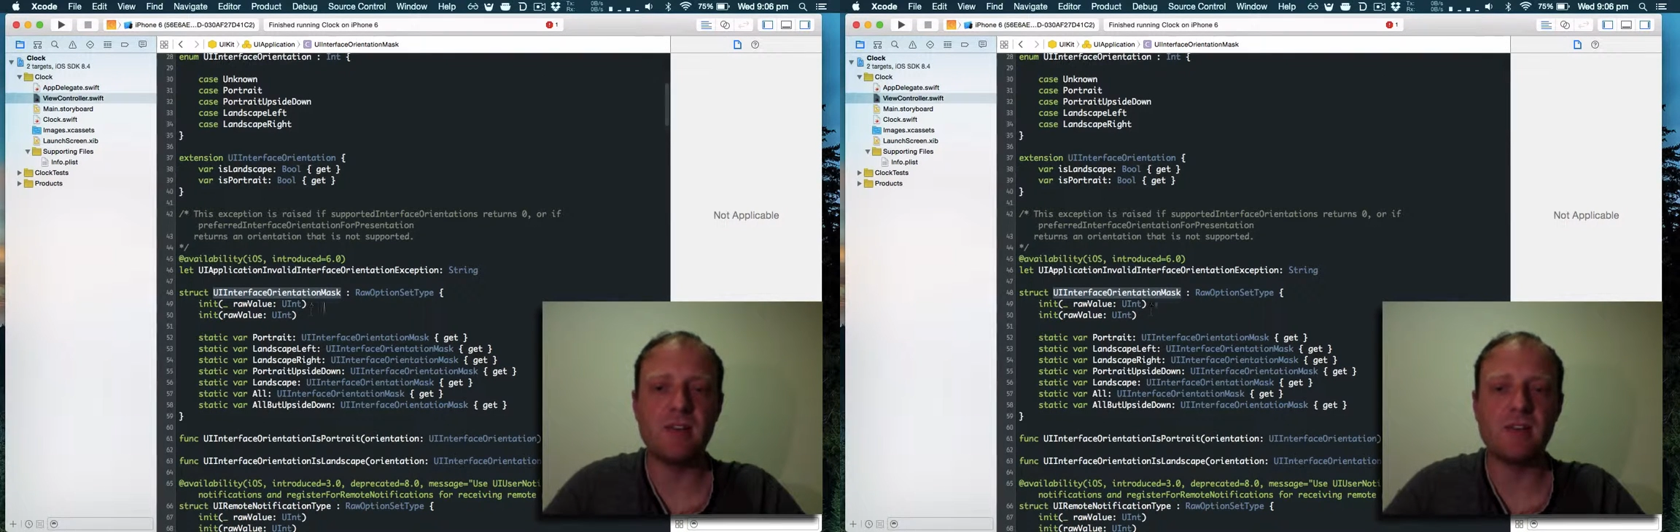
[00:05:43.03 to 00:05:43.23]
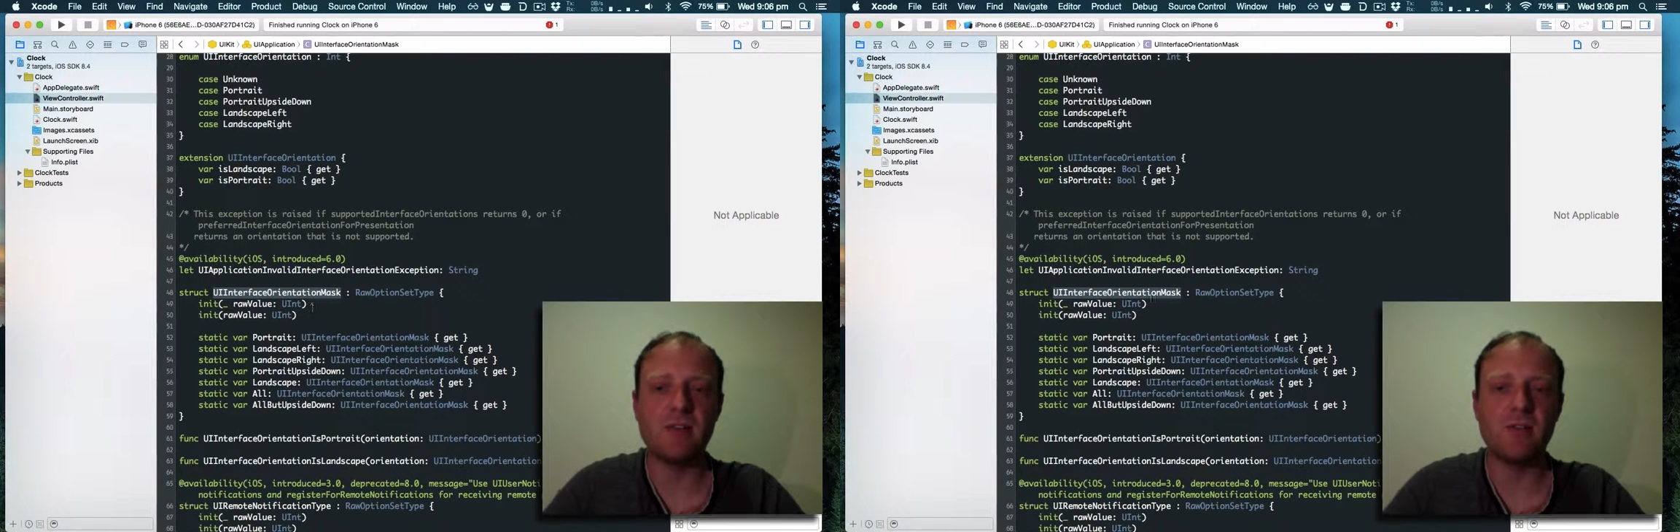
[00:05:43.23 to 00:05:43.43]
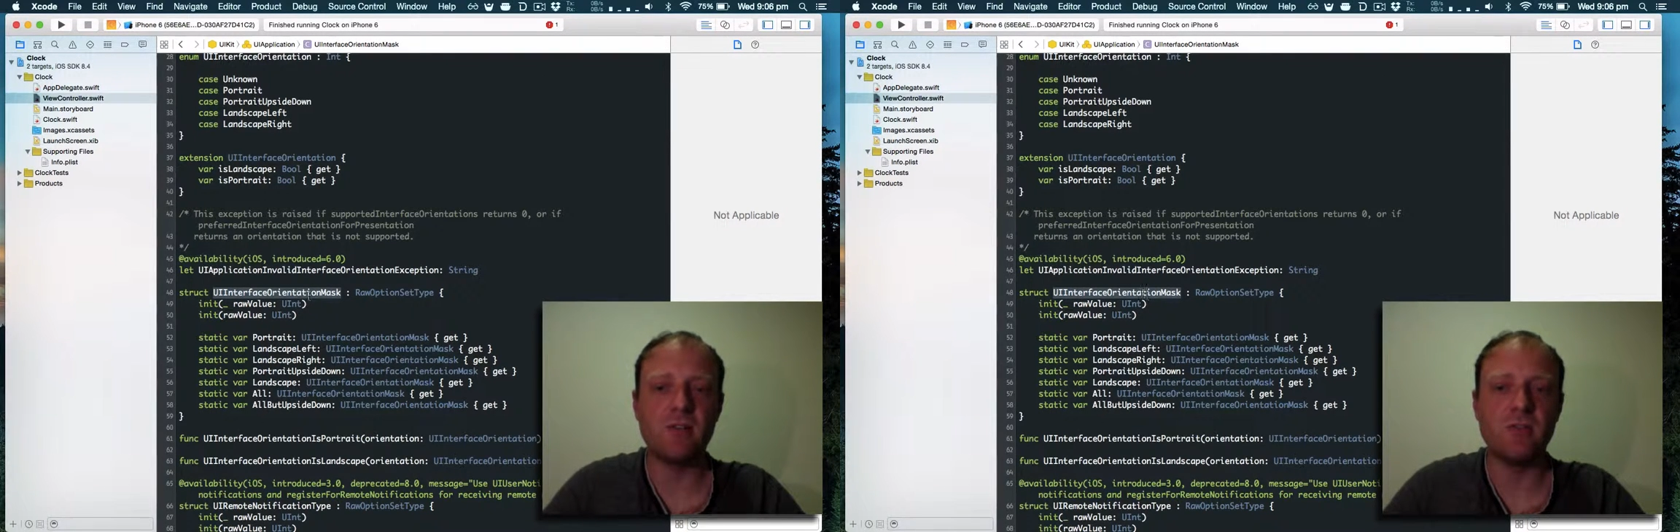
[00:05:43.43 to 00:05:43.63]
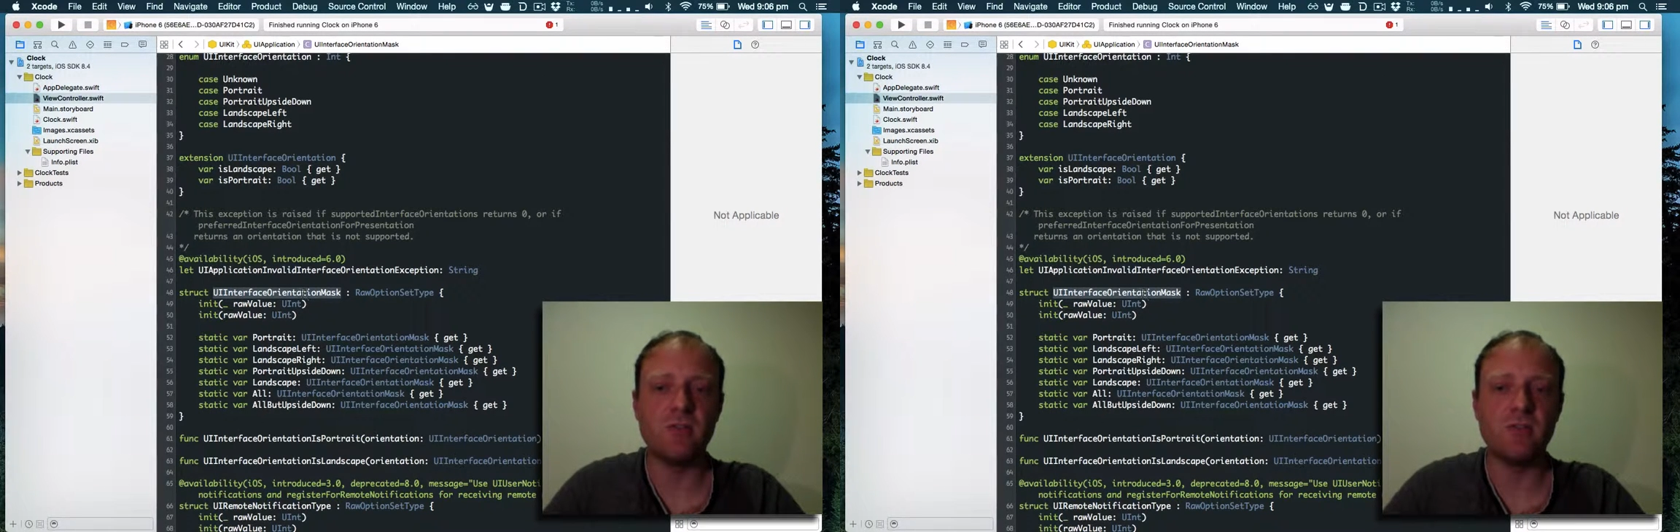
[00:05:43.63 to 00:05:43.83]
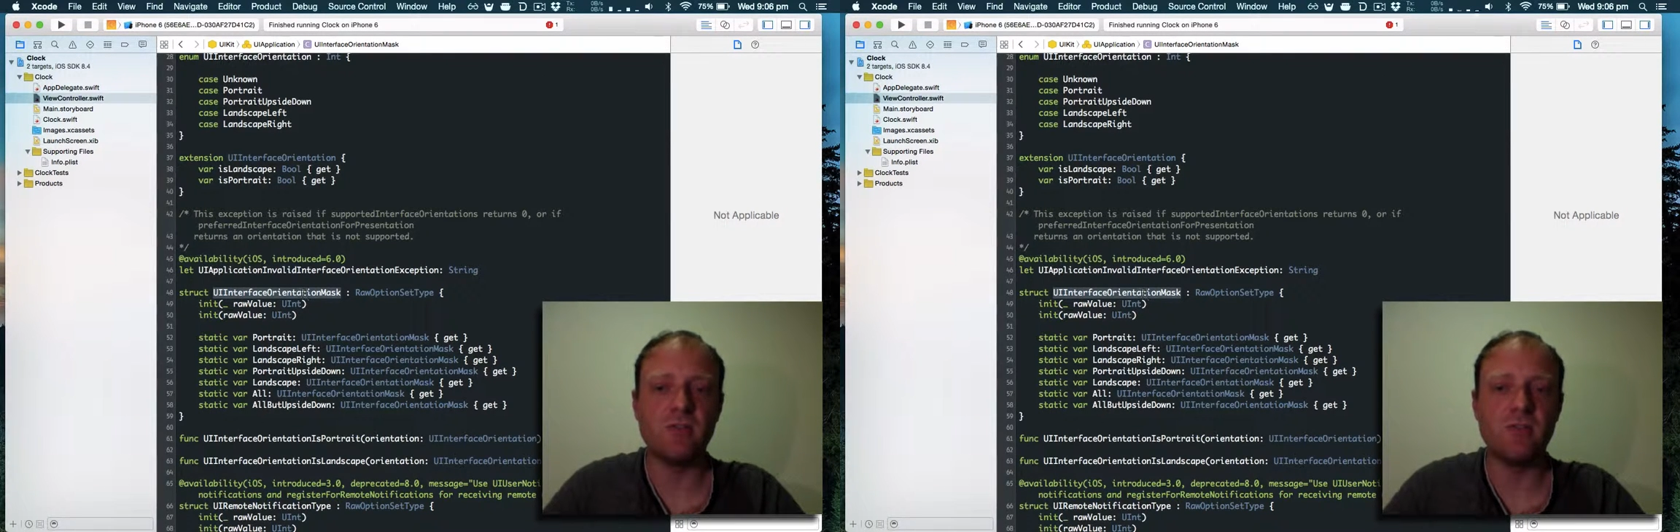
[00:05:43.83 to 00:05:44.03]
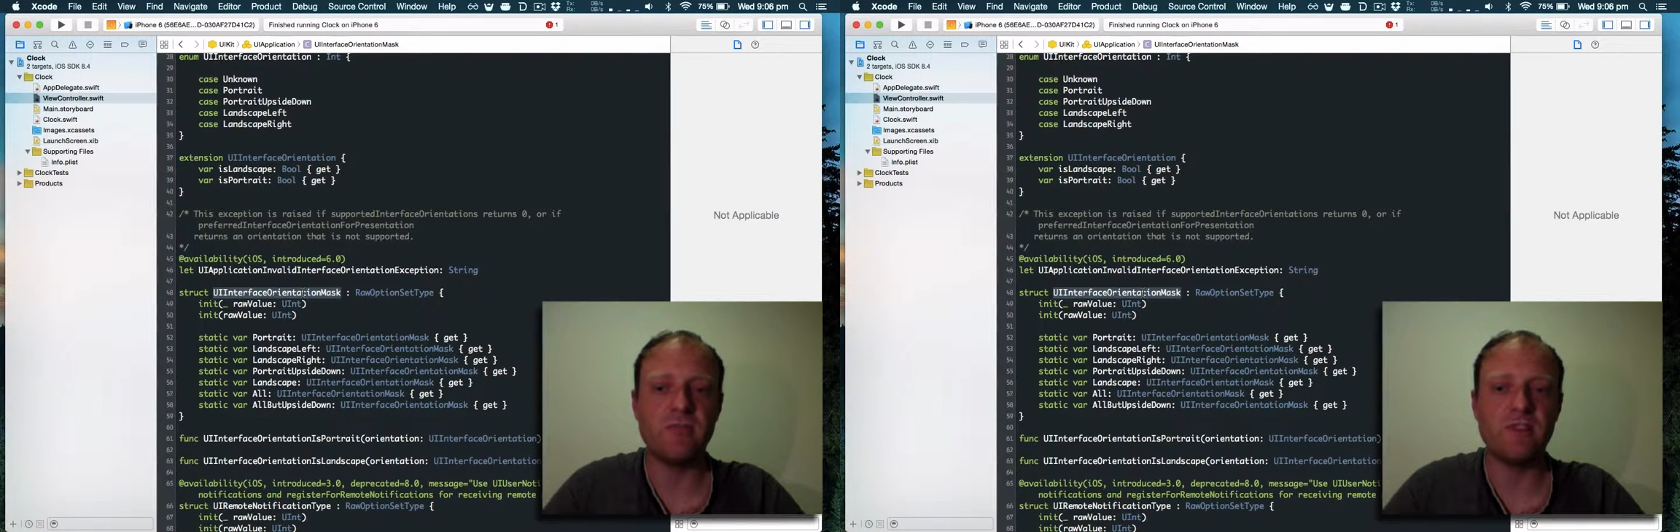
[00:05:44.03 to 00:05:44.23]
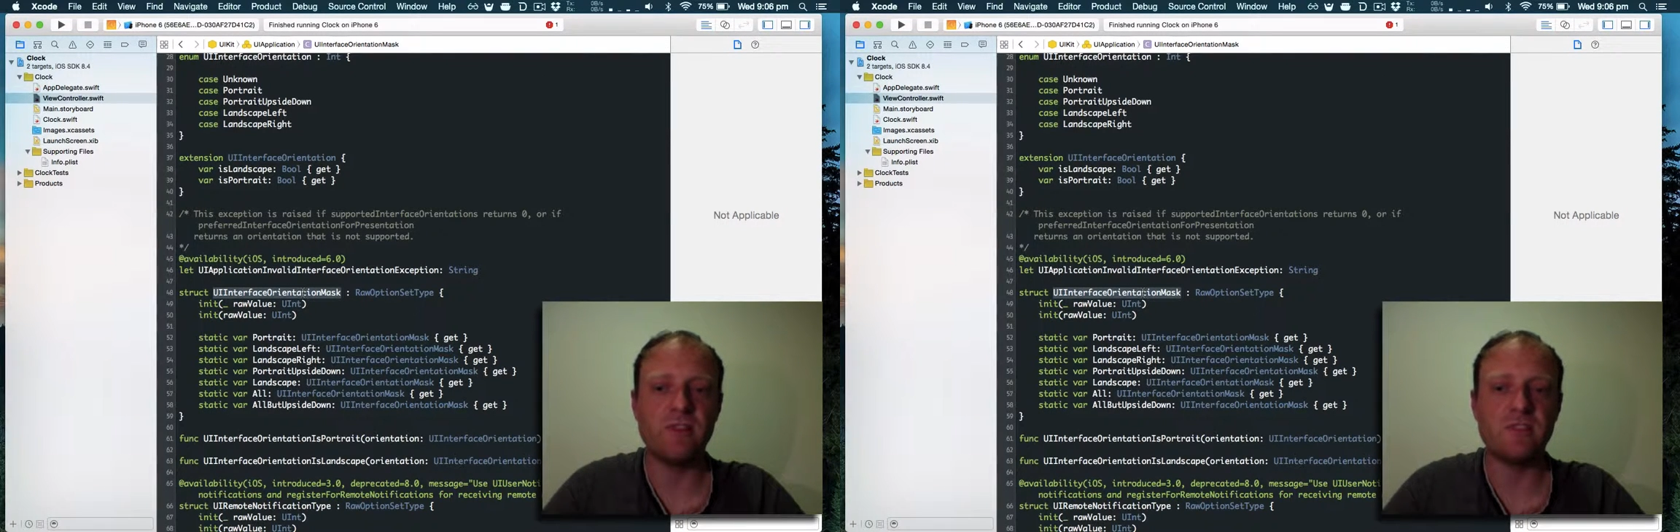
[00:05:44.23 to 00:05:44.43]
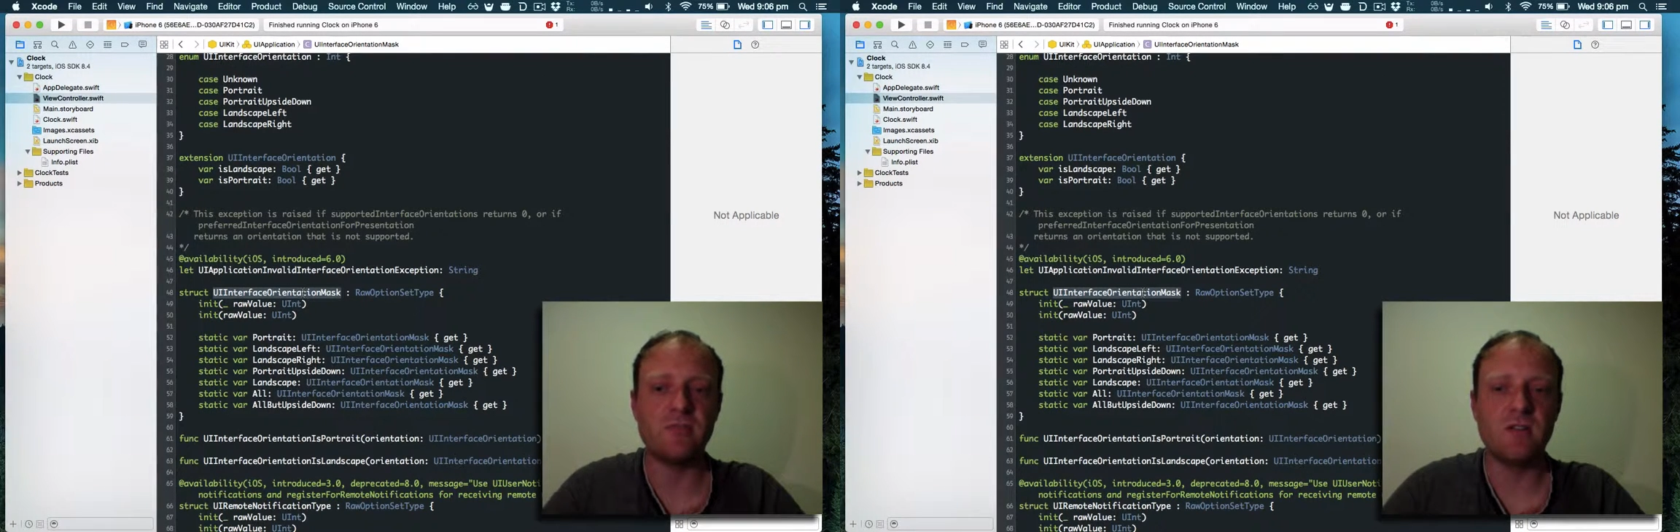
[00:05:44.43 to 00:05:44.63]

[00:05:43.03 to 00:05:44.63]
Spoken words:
click on user interface